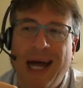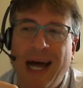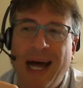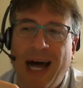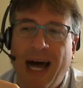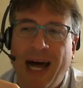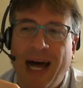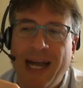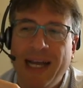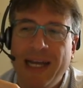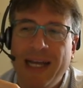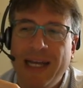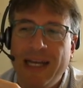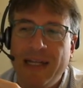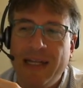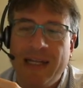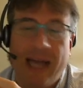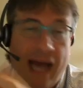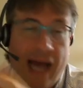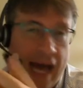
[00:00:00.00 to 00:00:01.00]

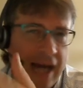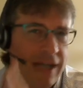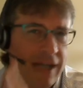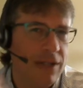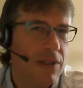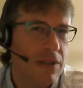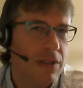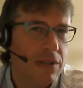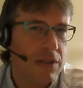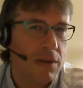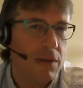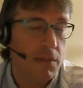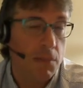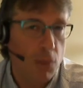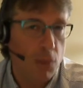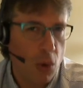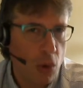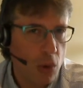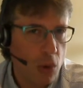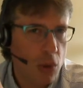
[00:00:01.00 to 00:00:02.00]
They added
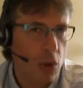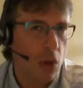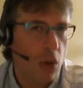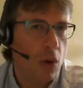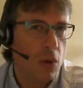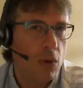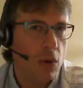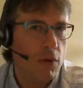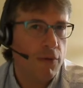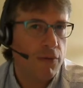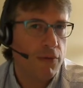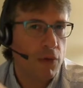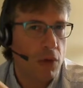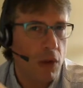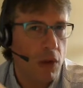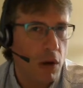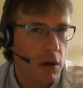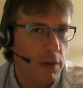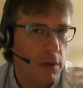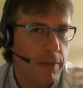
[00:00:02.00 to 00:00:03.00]
more load for
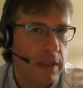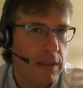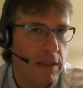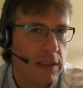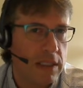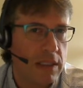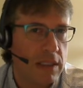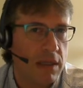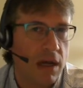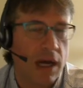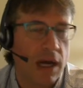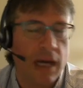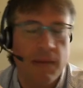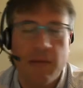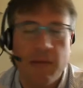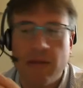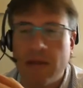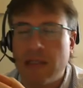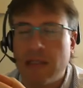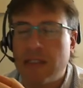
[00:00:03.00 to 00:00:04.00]
longer periods of time,
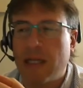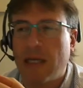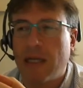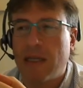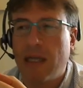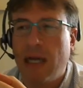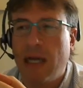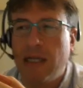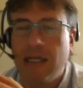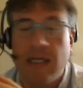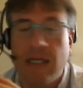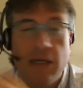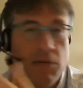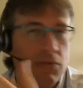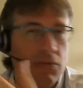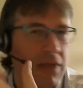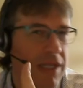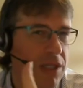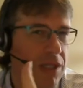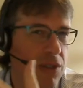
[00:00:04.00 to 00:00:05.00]
things like that. They didn't
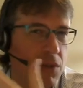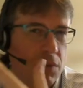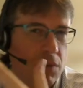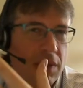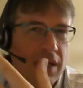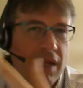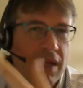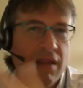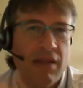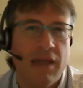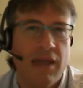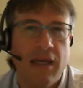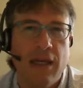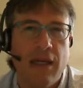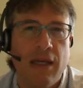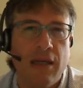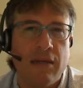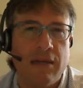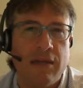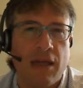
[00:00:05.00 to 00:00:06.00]
really do anything
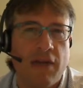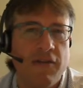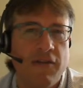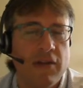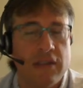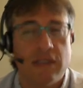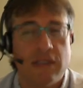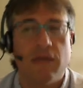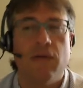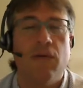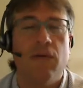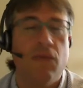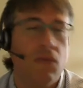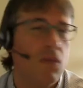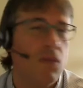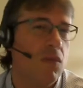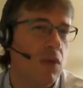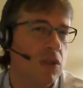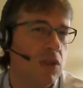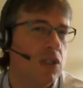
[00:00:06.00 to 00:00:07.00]
significant, so
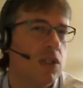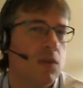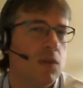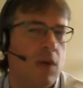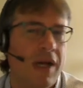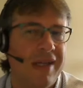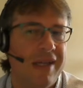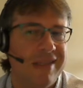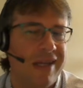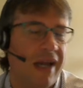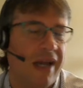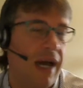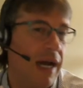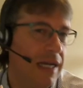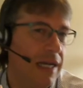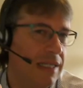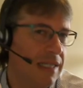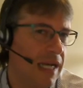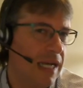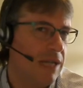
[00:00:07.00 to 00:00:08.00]
which is why it's like
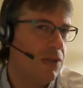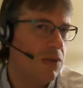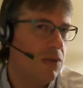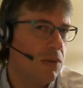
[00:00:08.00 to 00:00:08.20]
I tend